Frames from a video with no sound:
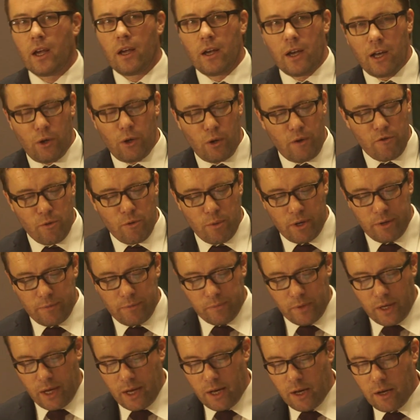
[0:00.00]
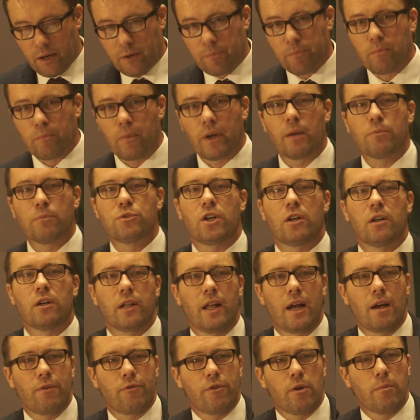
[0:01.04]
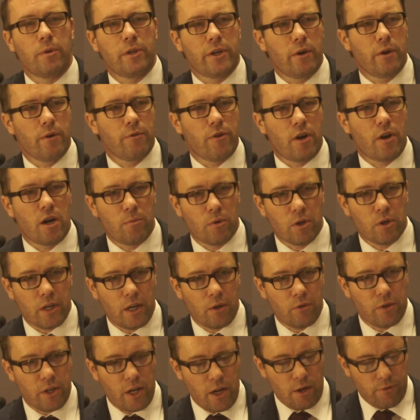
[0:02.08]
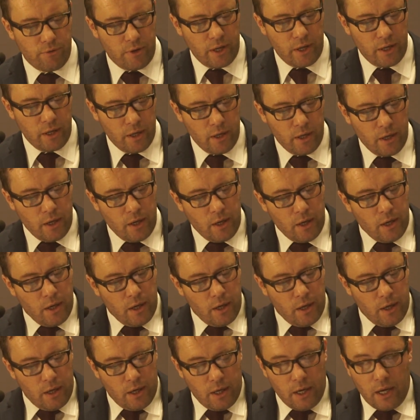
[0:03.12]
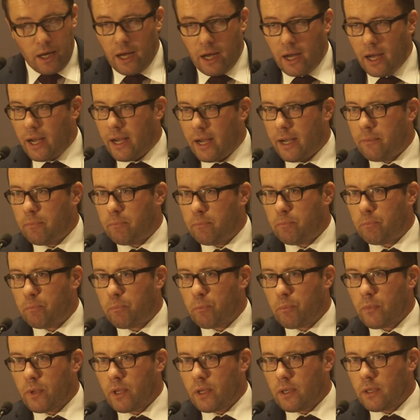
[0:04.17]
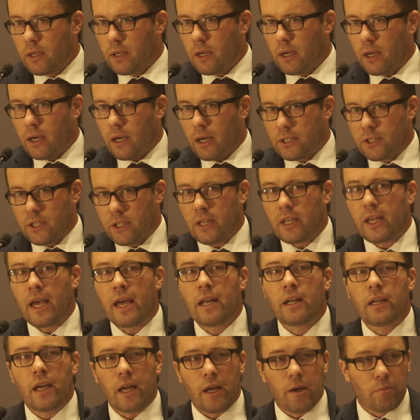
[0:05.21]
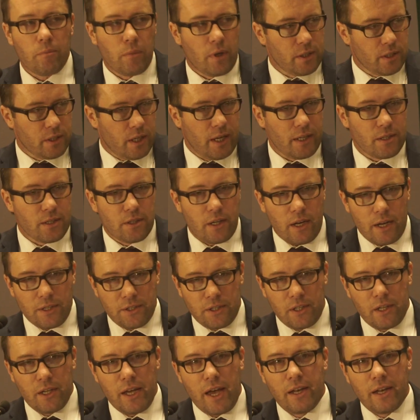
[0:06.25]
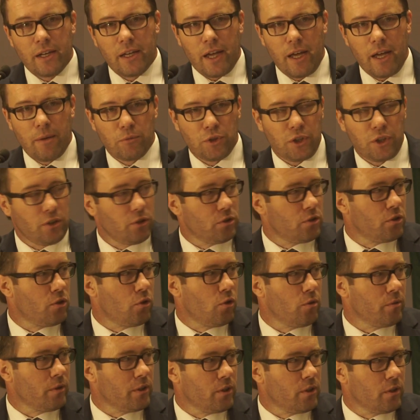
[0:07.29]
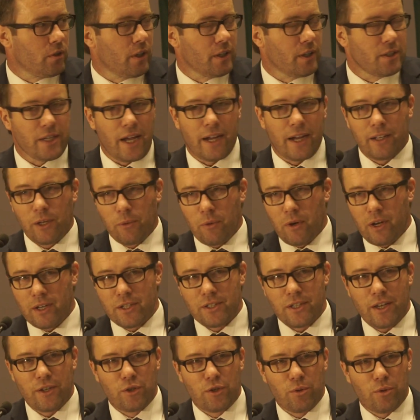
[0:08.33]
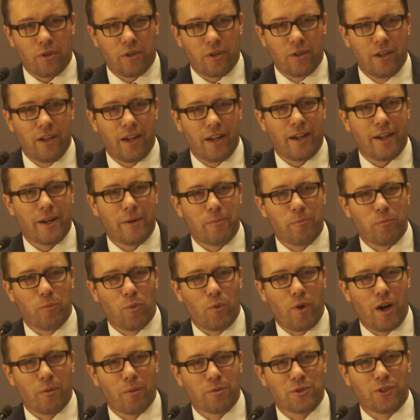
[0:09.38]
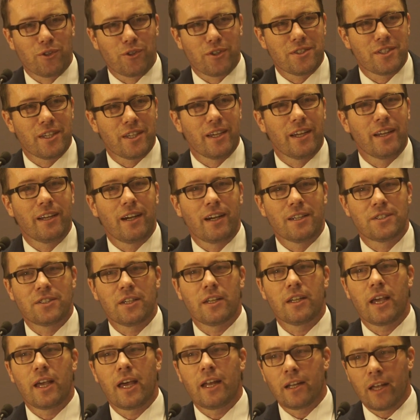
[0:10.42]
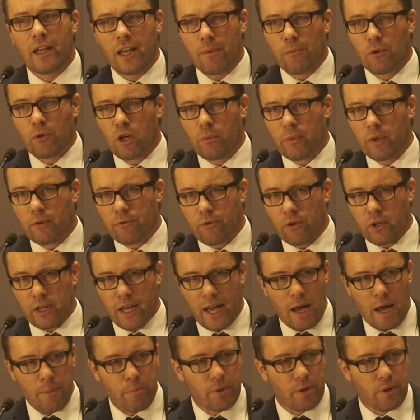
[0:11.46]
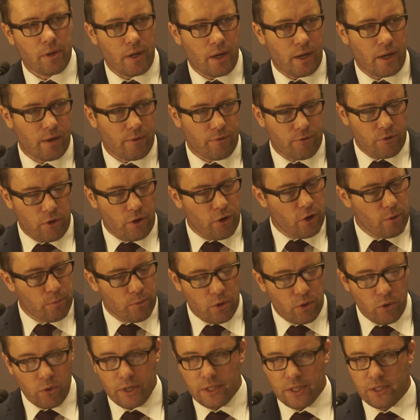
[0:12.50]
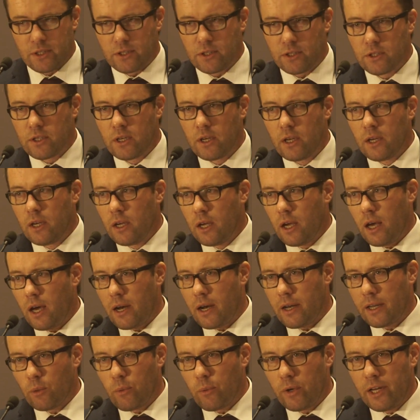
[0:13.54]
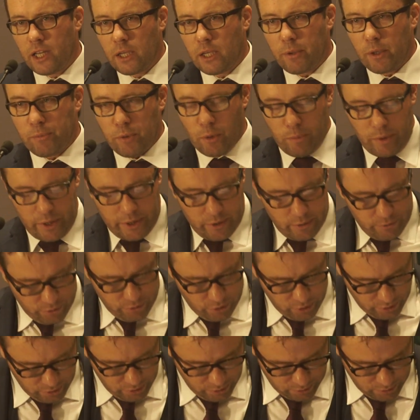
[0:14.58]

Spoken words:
Hello everyone, my name is John Claffey, I'm a dairy farmer in County Offaly. I see the end game, as Kate said, I see the end game. She just took exactly what I said to her, what I was going to say. I see the end game coming for CAP for a number of reasons, and I think we need to be prepared for it.